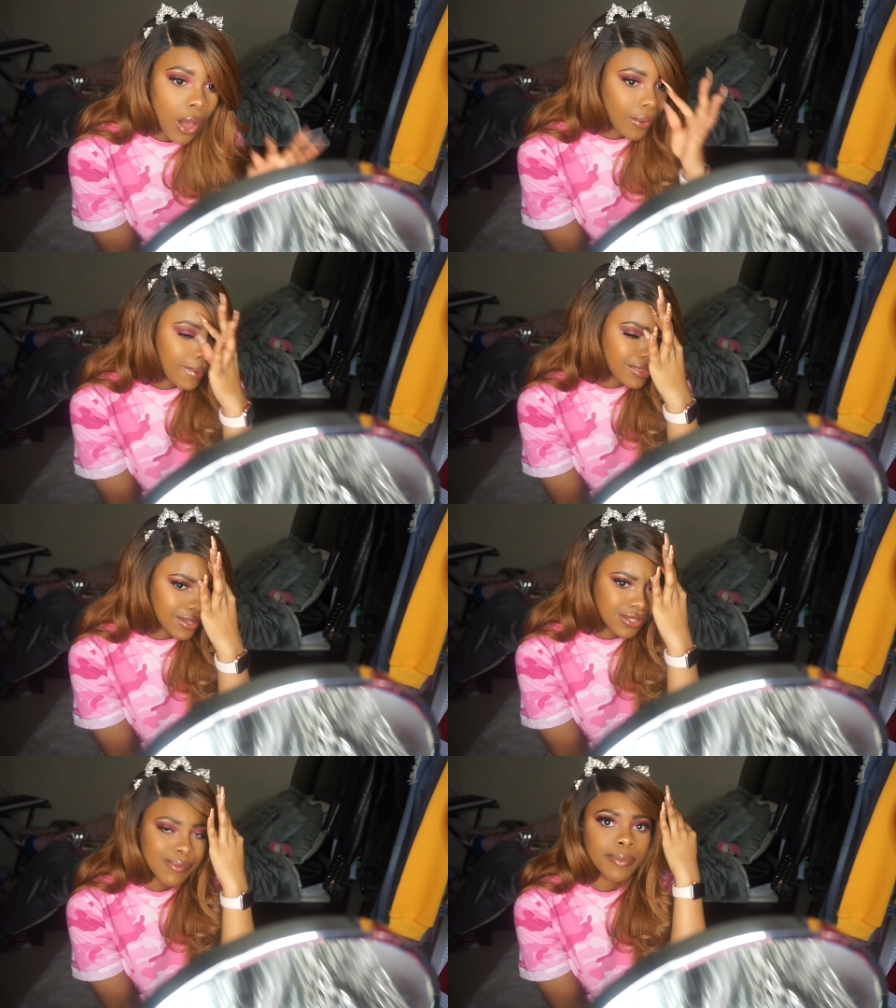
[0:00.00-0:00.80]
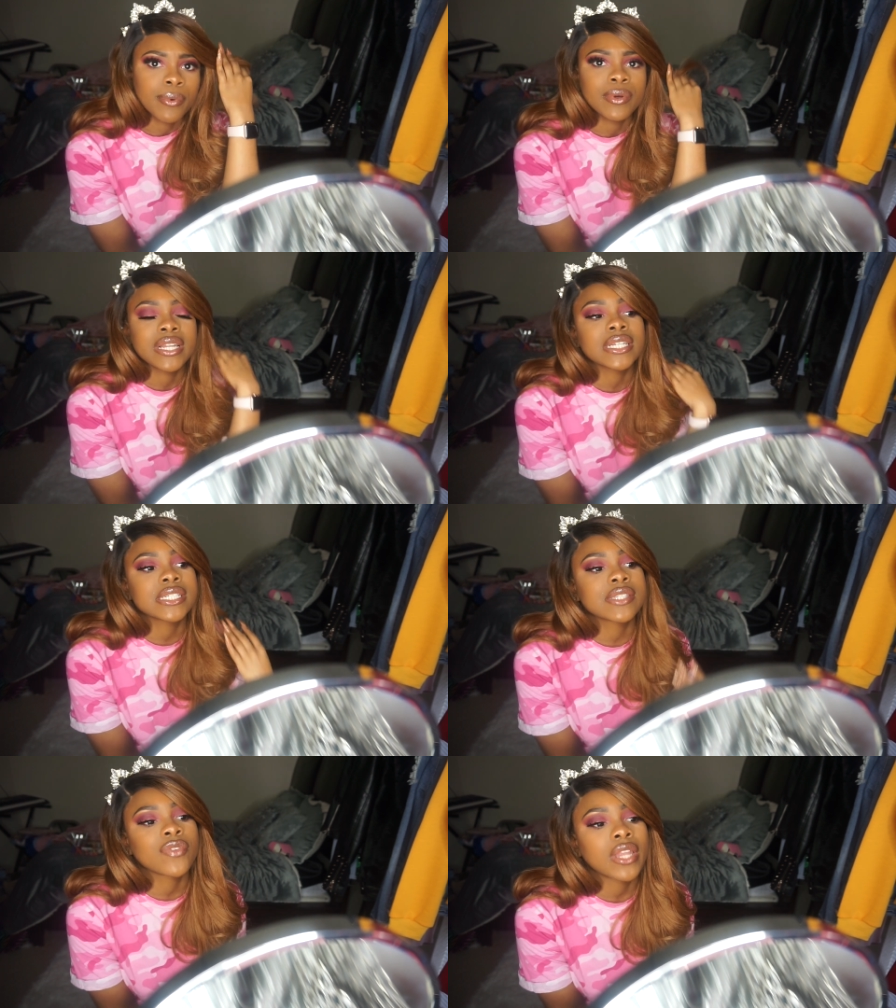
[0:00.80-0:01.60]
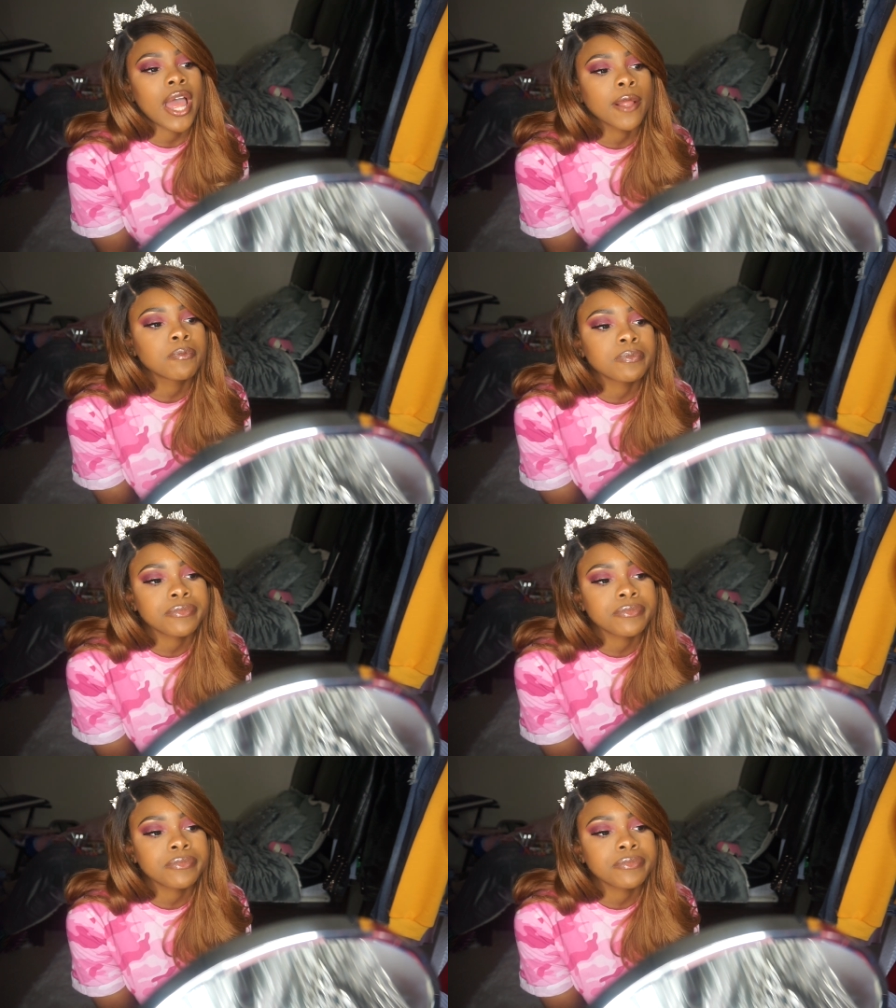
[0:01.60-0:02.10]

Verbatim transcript: What about those people? And I just feel like